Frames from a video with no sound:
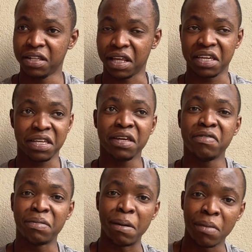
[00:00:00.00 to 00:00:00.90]
like
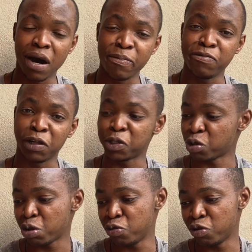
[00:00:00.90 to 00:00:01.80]
even my mom felt
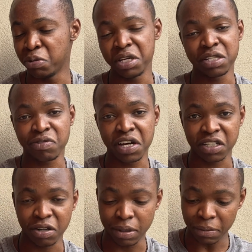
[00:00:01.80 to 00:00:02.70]
sorry for me, as far as I
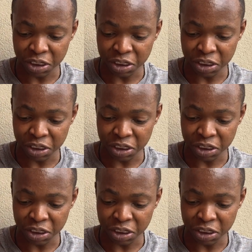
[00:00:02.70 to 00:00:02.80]
remember.